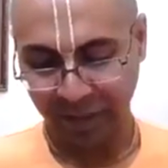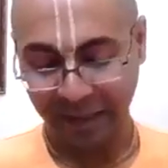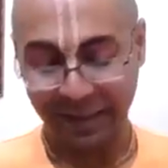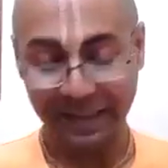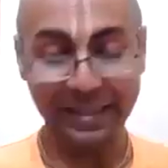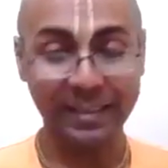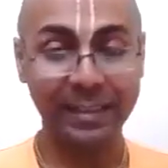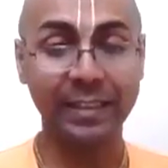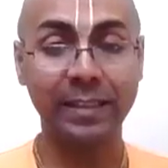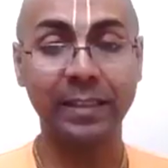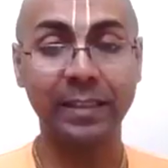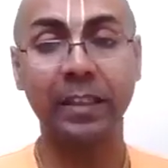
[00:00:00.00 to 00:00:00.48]

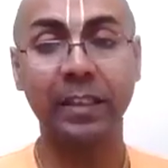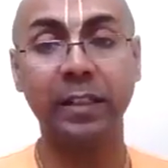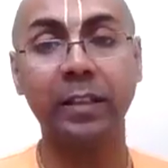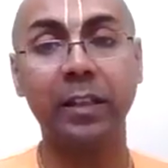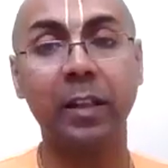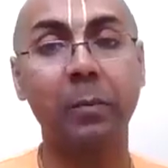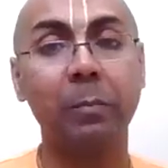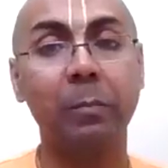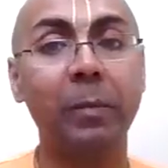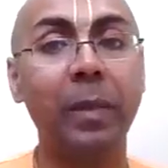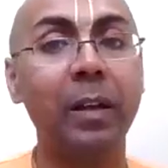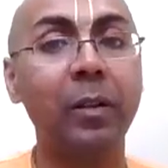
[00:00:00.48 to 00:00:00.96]

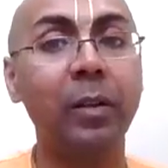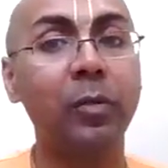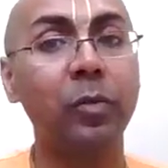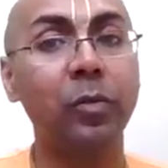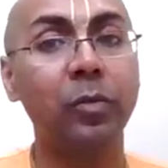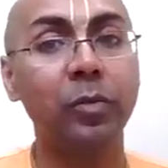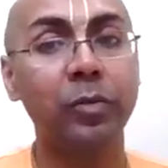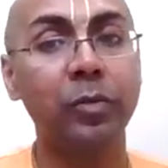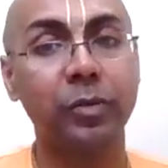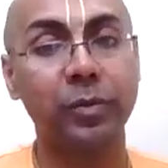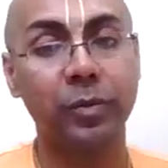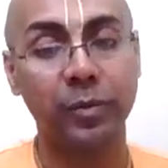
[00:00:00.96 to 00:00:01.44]
transcendental
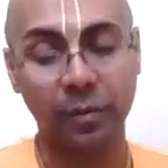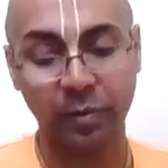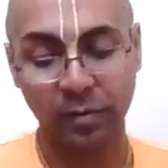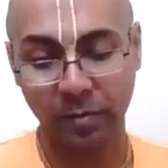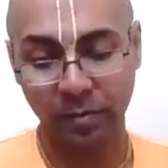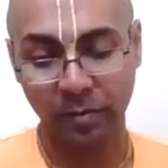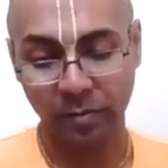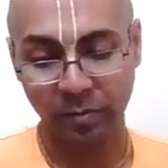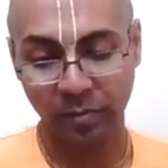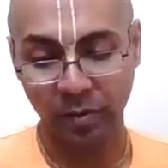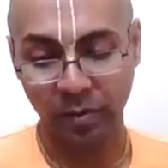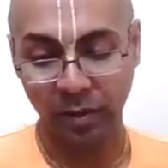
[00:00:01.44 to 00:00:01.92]
mellows,
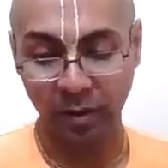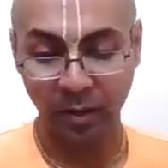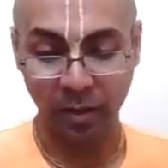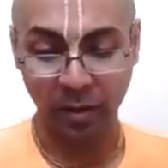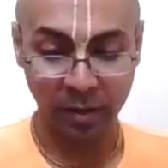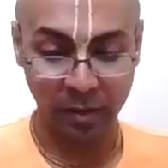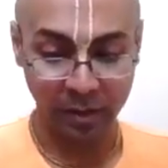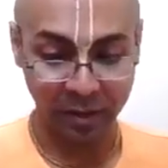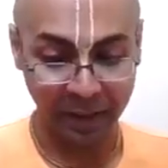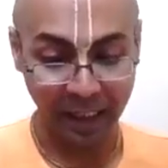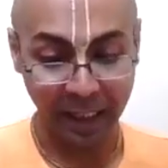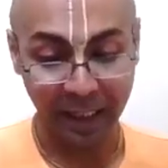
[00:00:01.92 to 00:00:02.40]
the
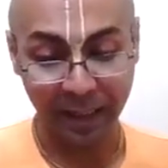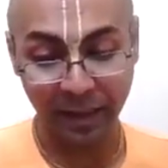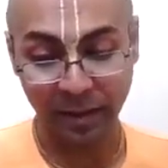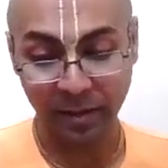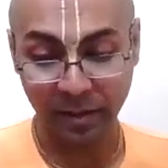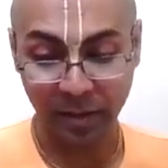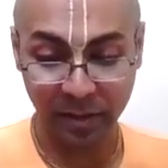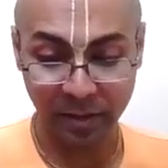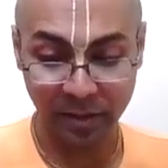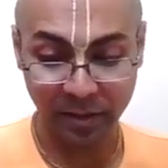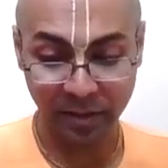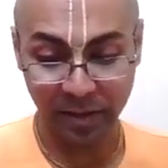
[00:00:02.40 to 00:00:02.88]

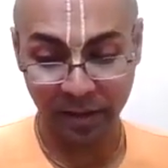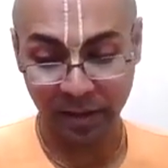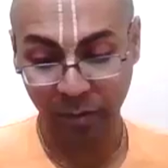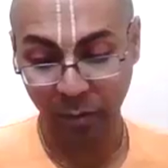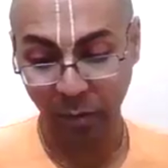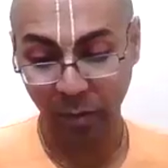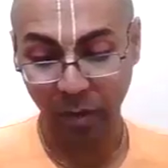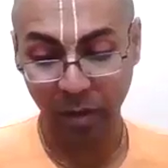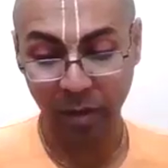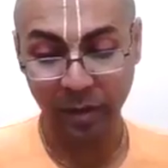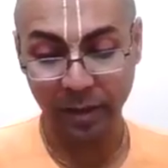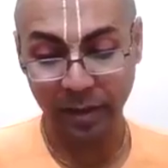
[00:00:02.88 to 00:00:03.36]
characteristic
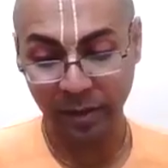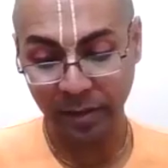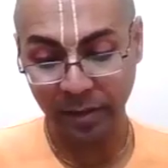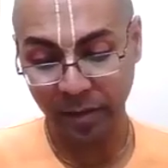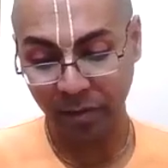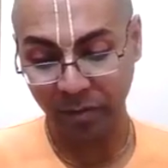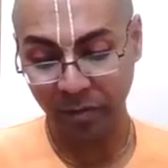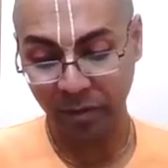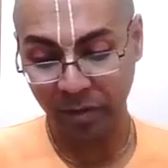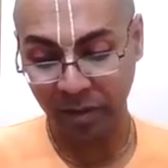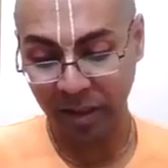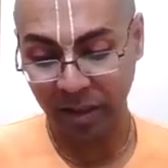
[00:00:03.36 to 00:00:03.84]
qualities
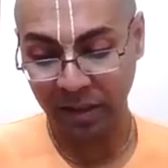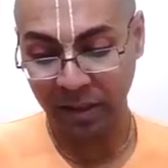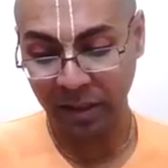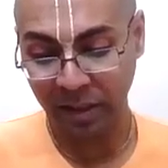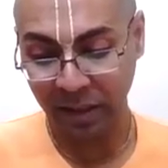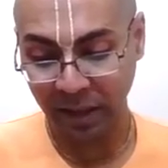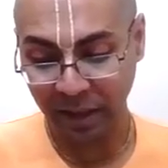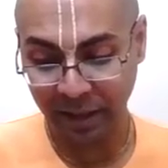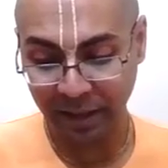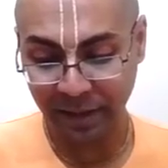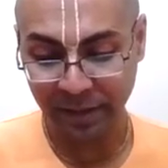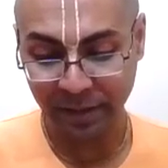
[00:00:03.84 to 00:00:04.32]
of
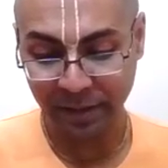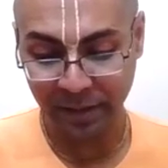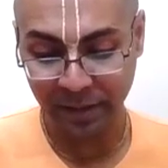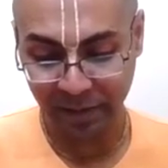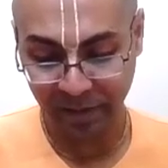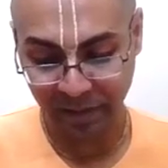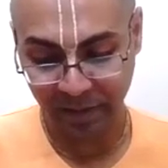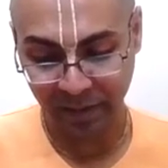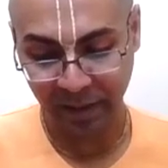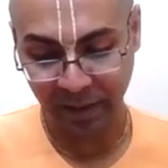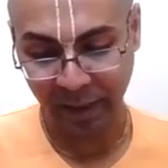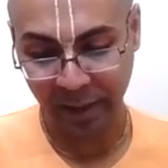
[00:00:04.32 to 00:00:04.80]
Radharani is
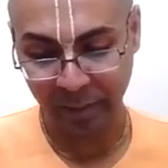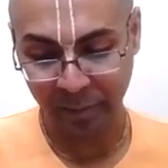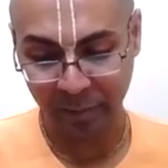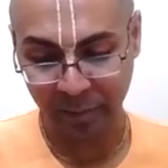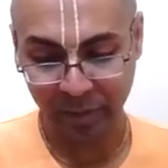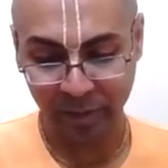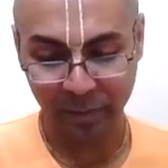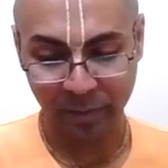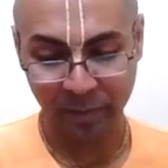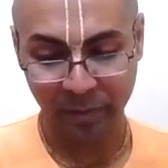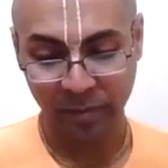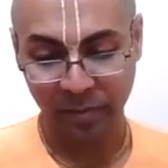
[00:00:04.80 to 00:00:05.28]
described.
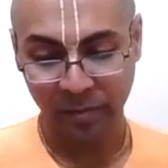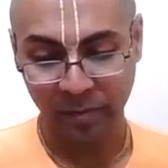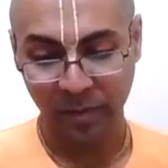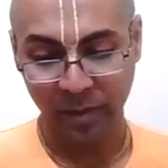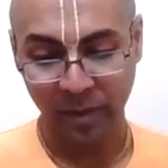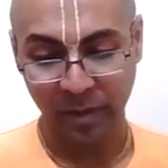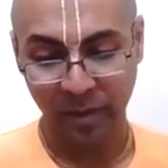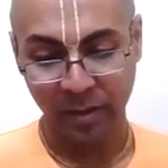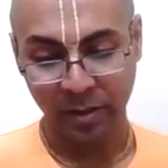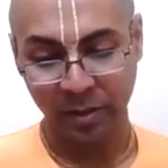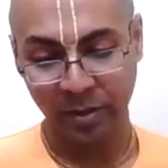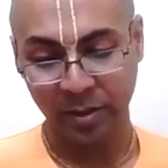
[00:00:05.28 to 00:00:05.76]

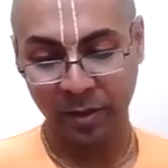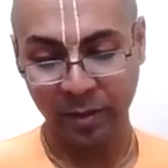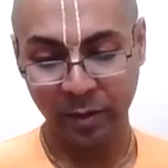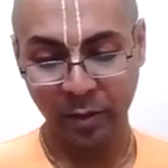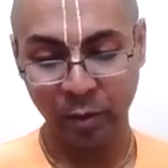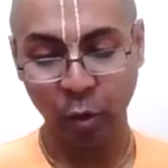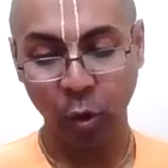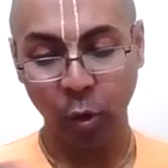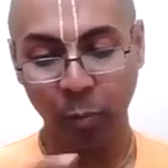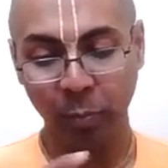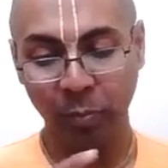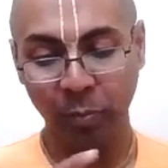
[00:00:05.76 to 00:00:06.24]
She is
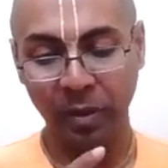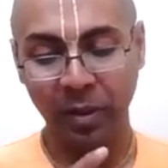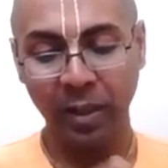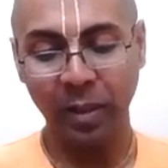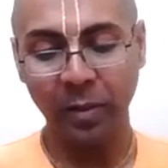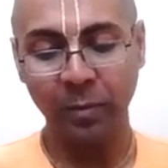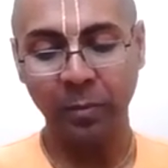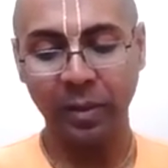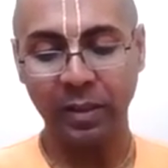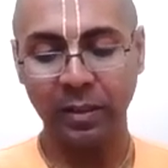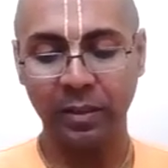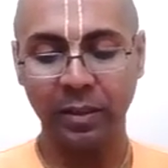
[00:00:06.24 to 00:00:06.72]

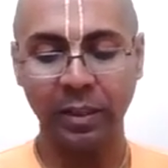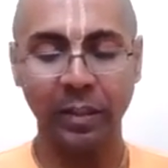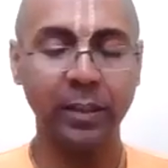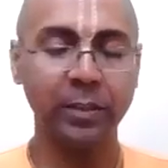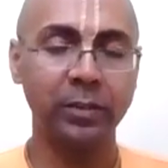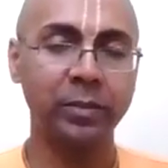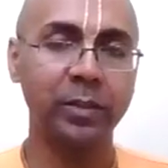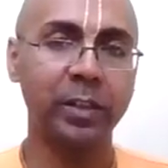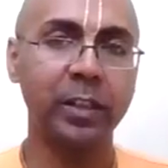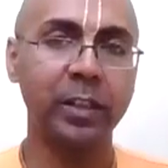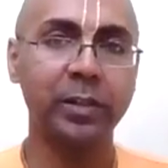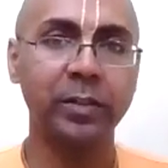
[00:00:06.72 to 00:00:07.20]
Gopigan
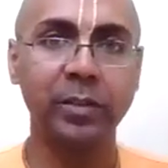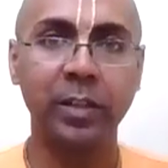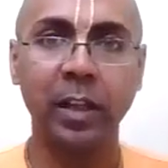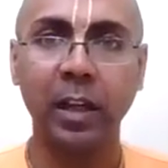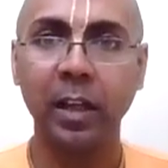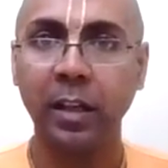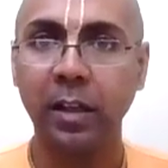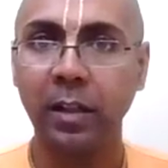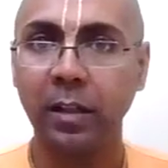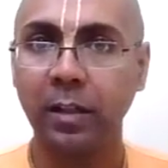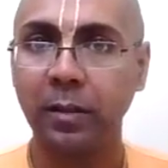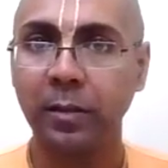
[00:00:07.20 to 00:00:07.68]
Madhya
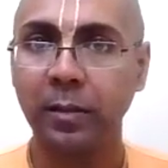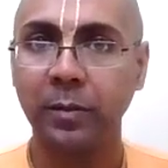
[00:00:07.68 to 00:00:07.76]
Sreshtha.